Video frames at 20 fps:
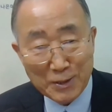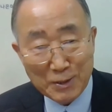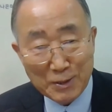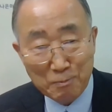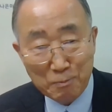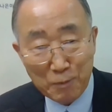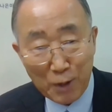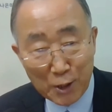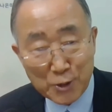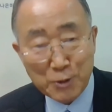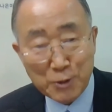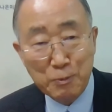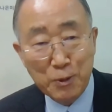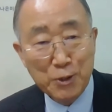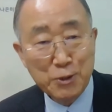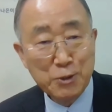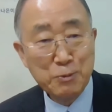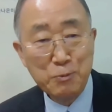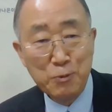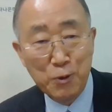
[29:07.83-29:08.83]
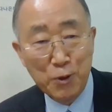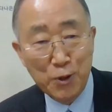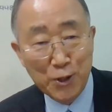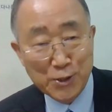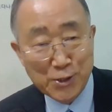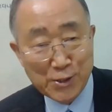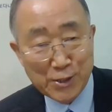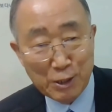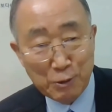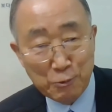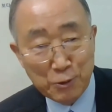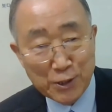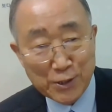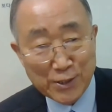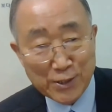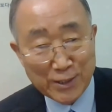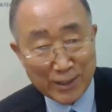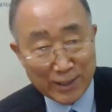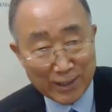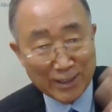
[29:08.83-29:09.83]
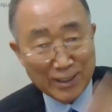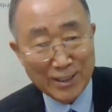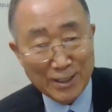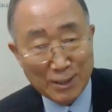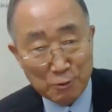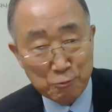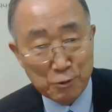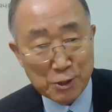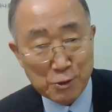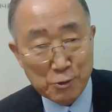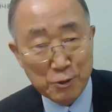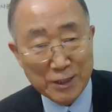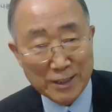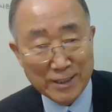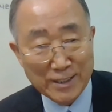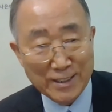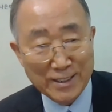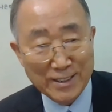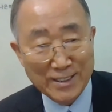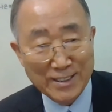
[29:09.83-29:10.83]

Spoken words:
much more seriously restricted.